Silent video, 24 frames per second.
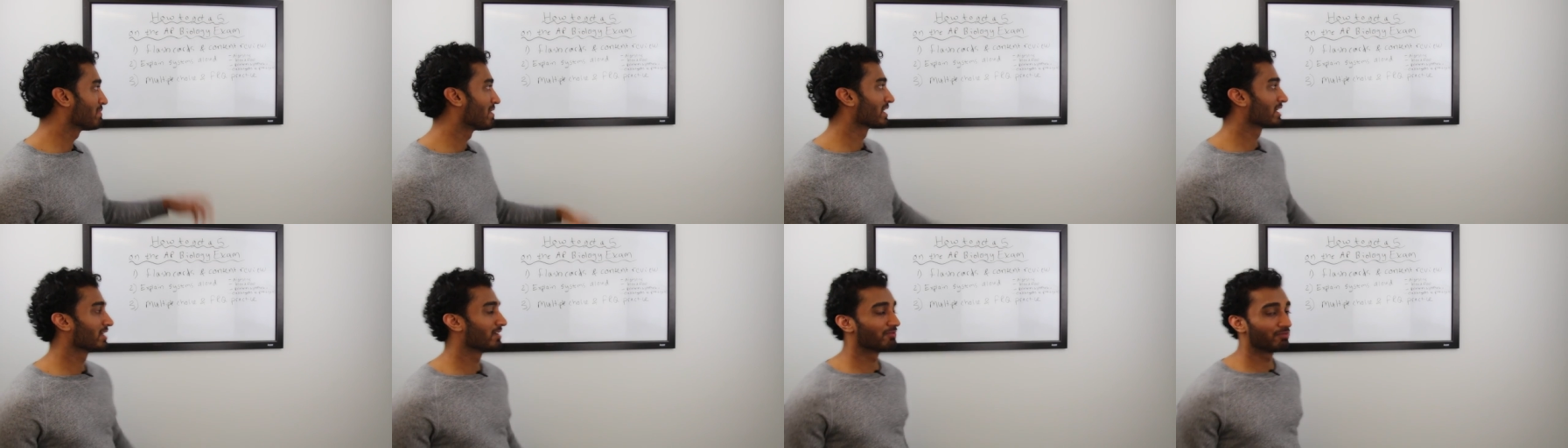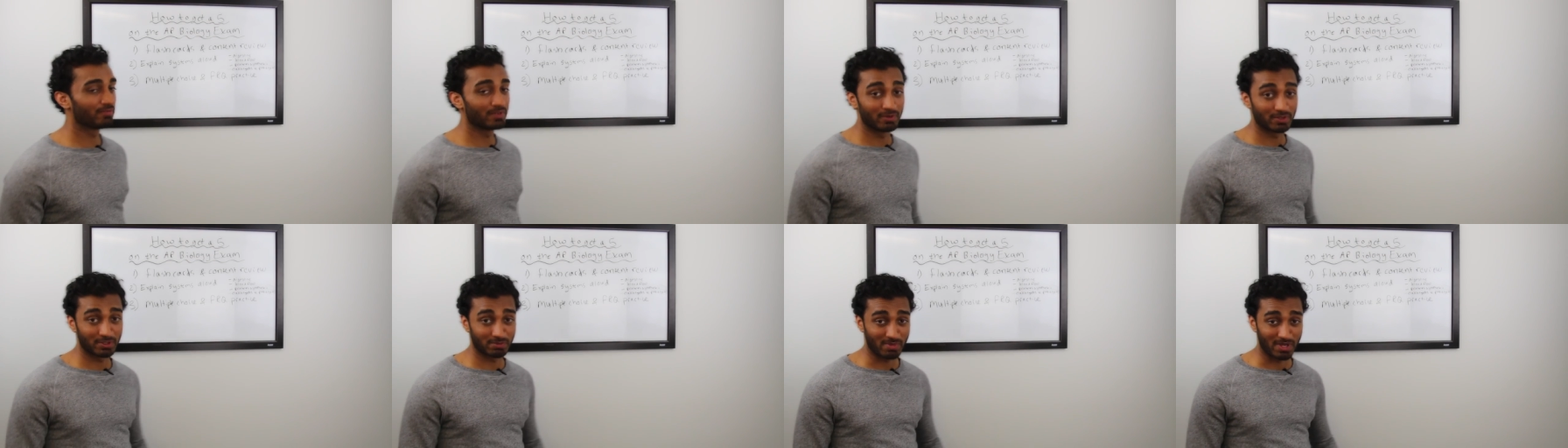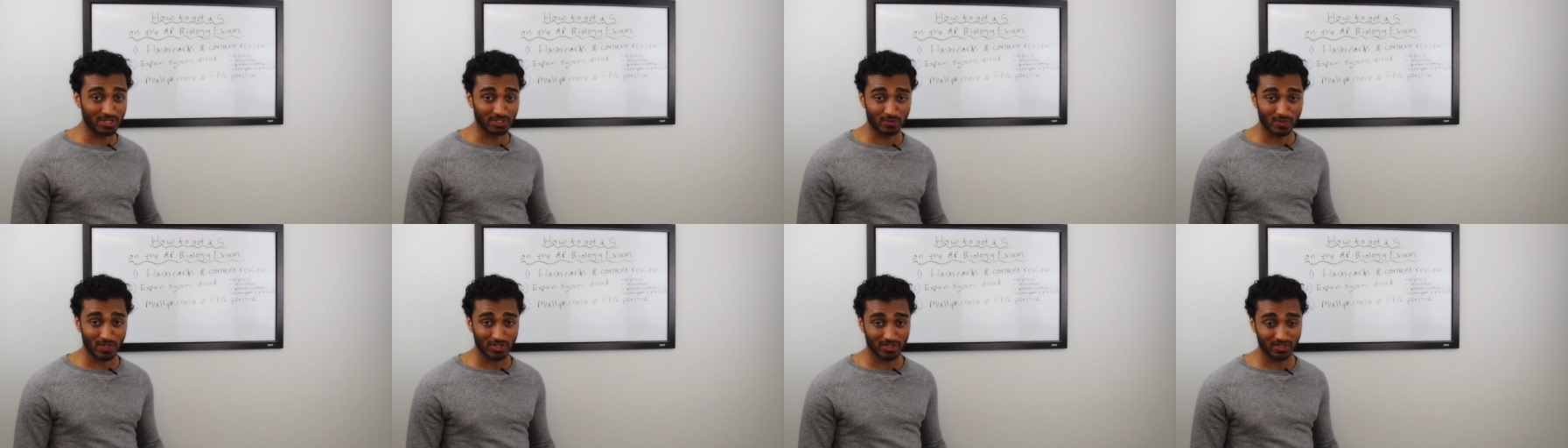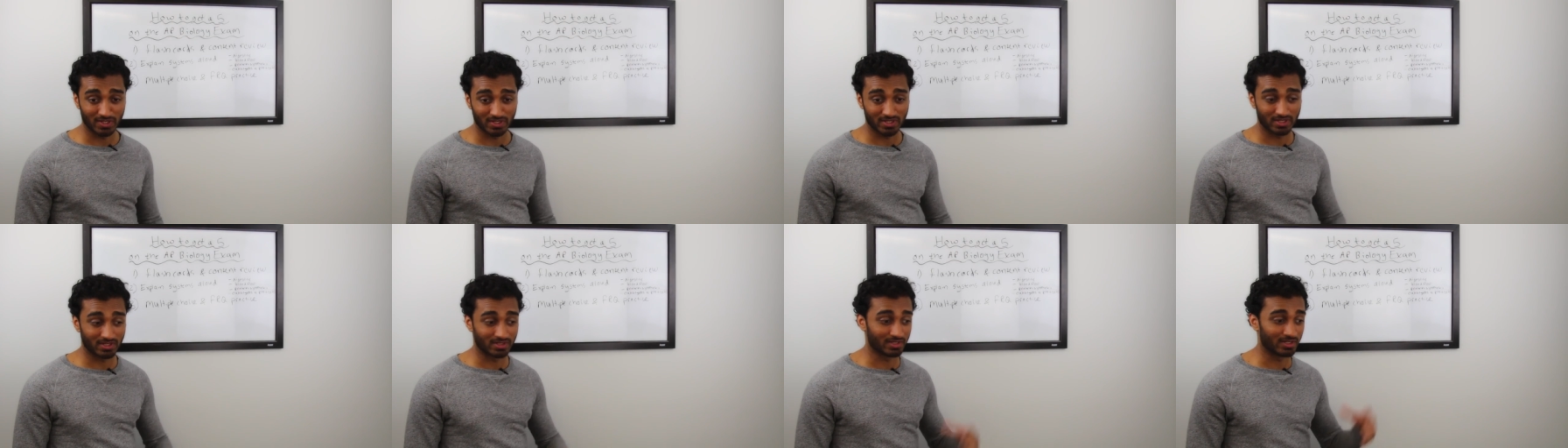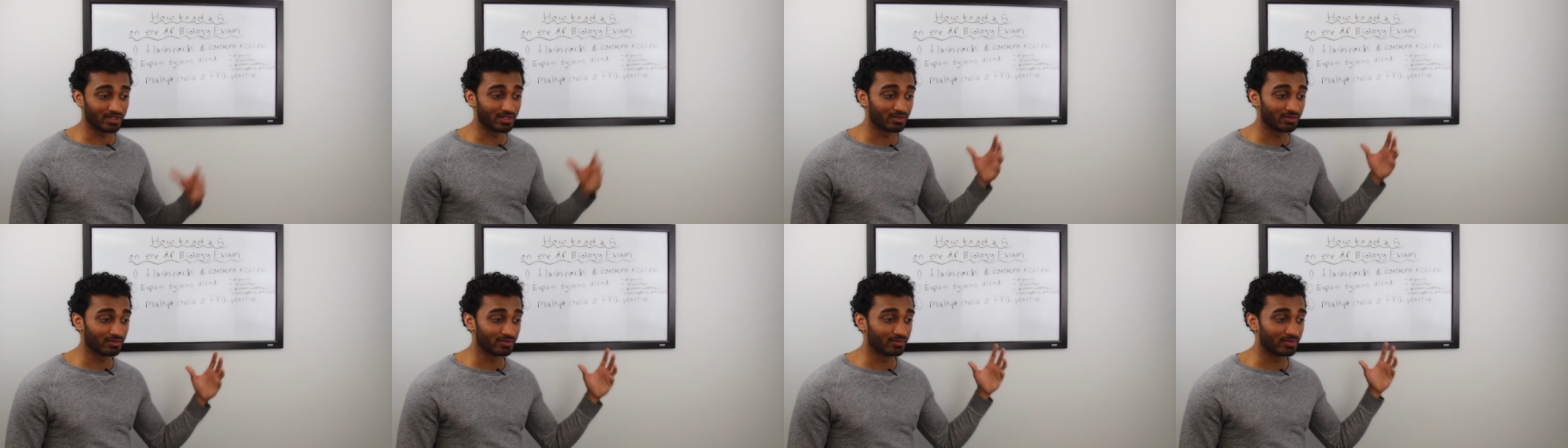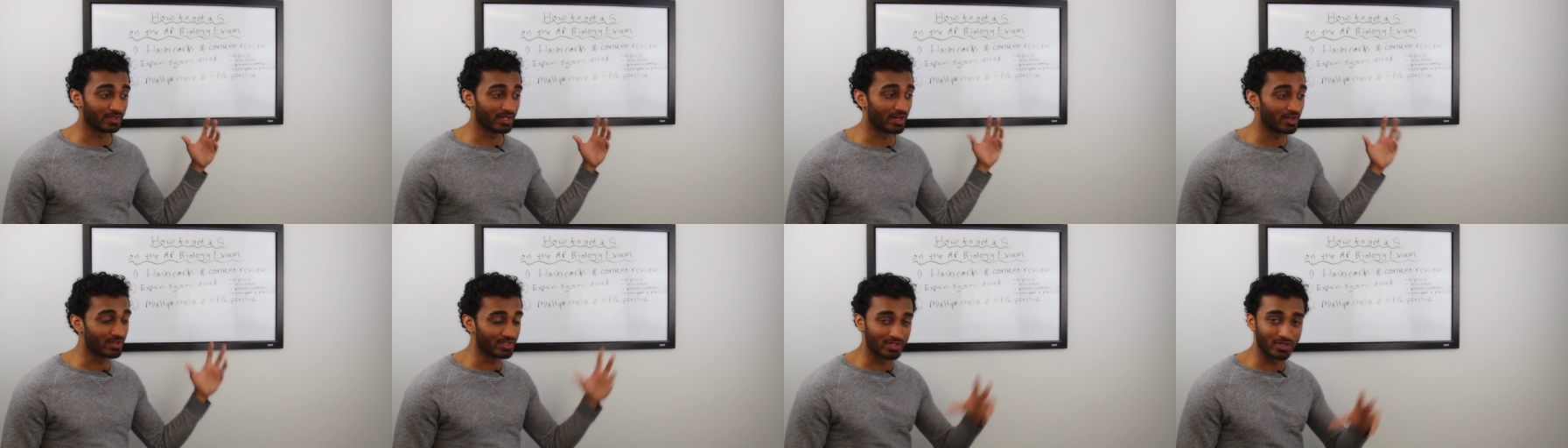You might get a free response question that says, you know,
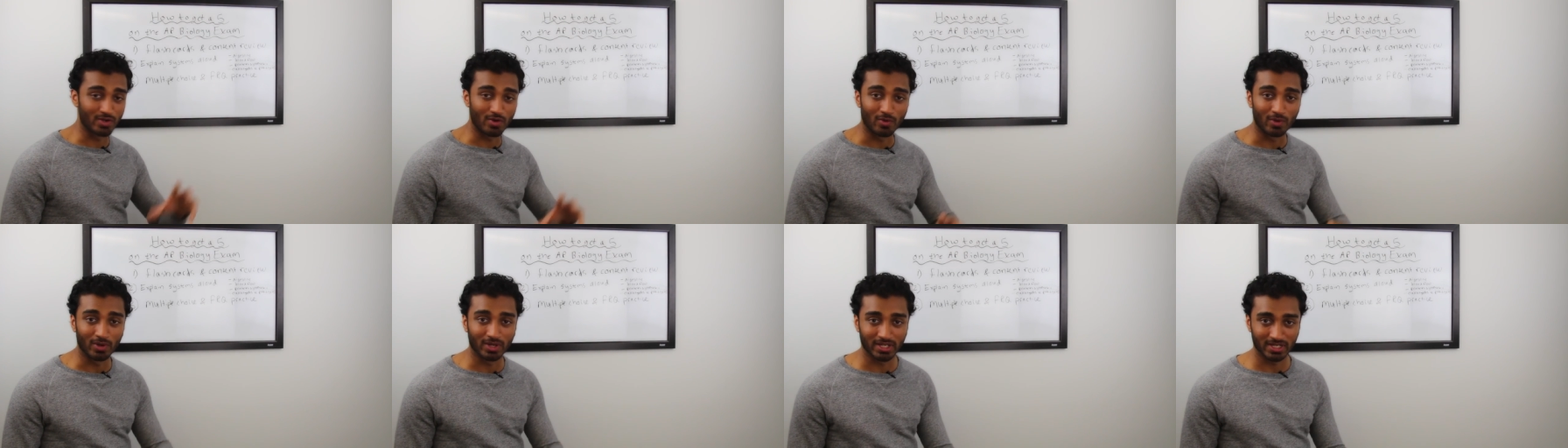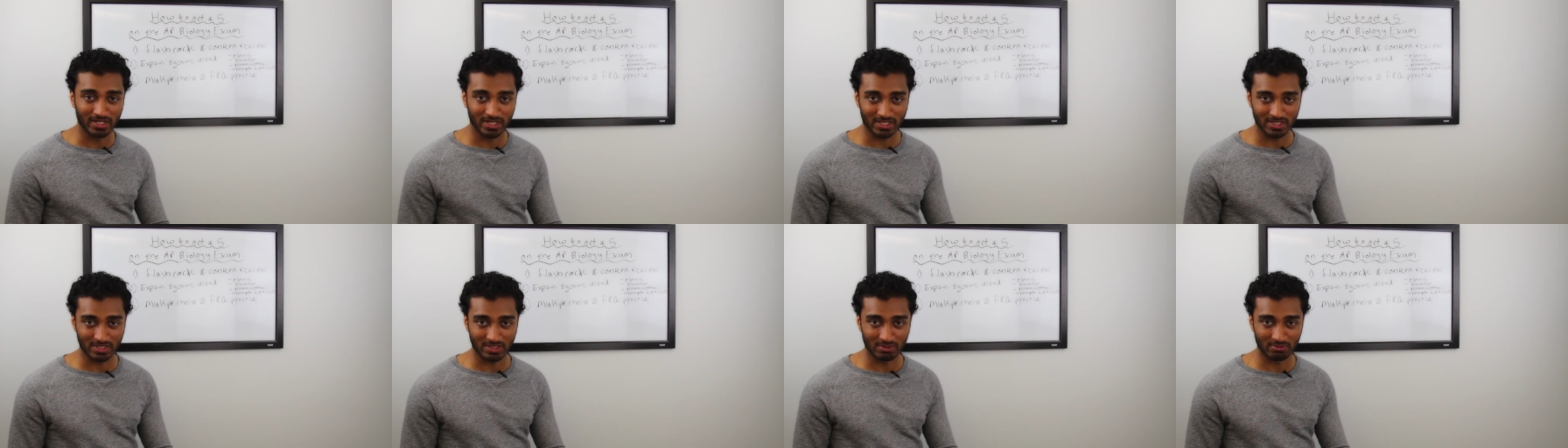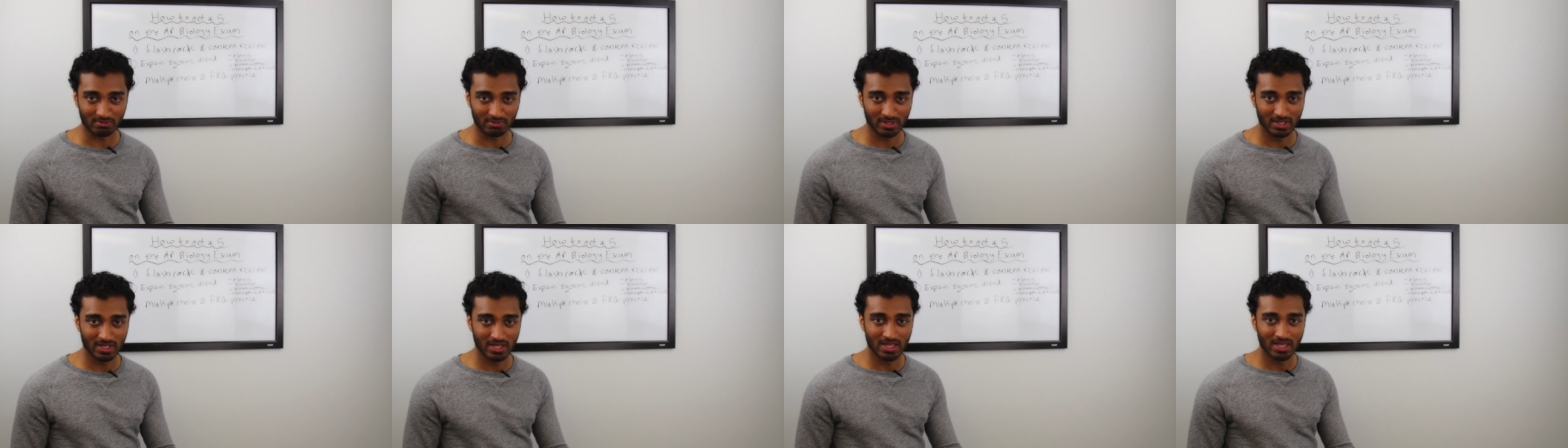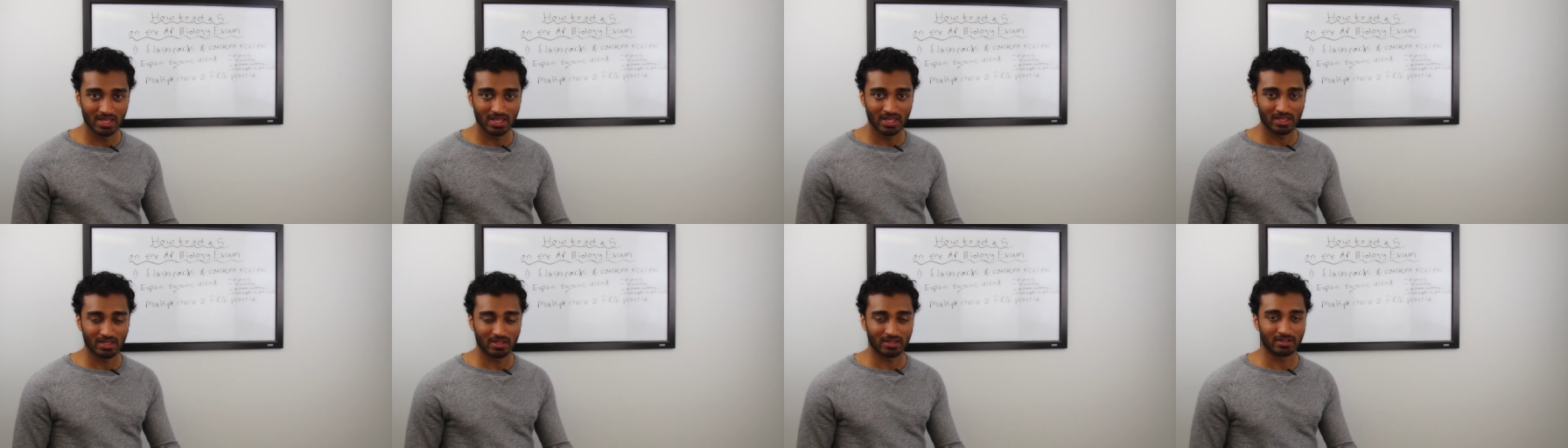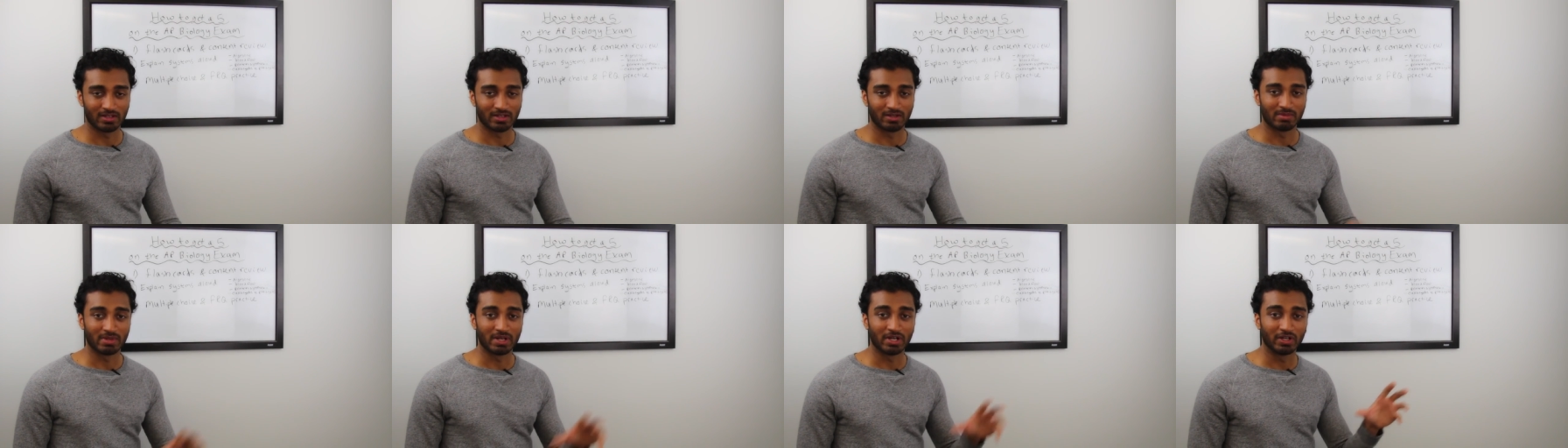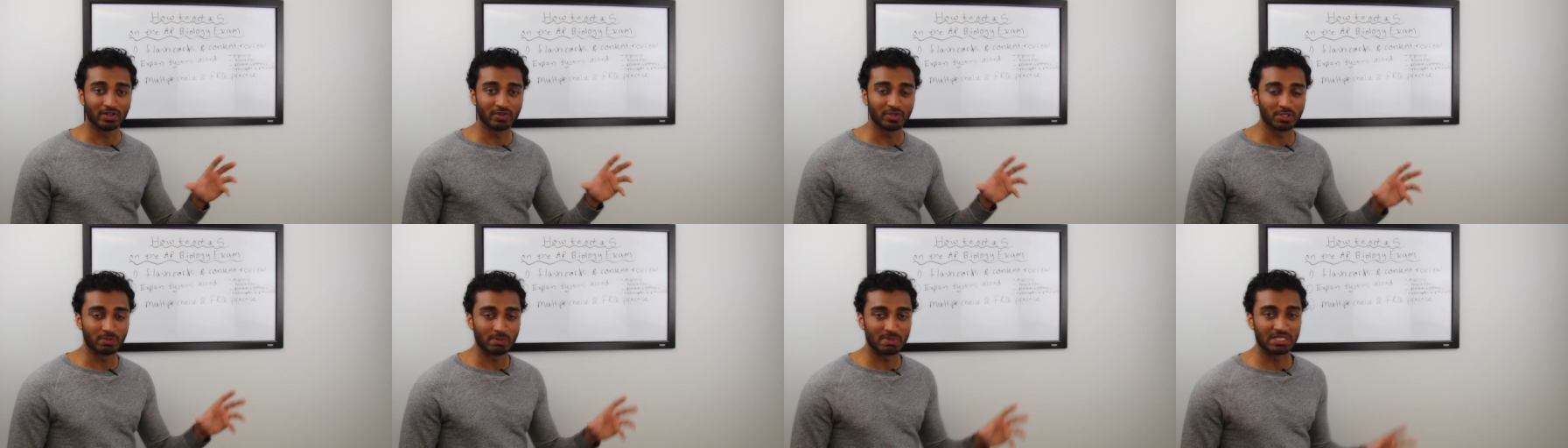here's an organism, um,
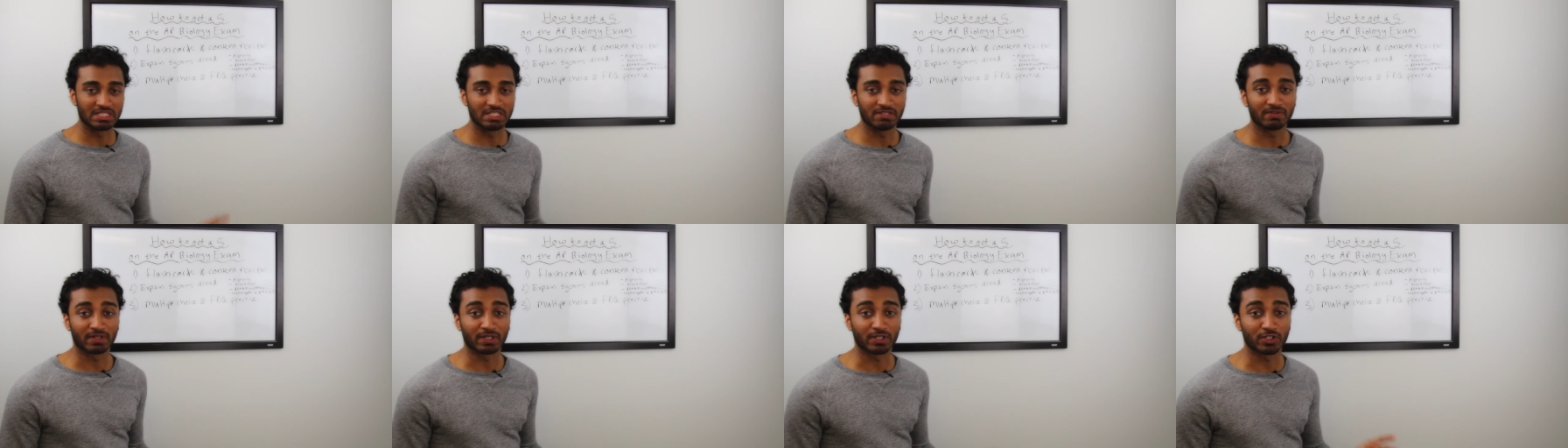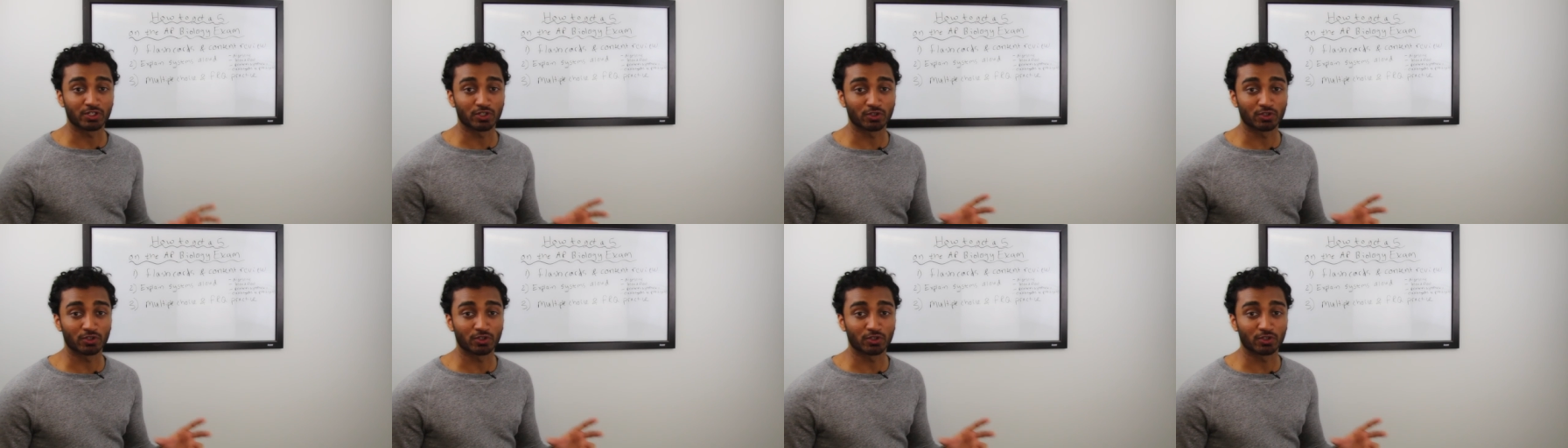here are the specific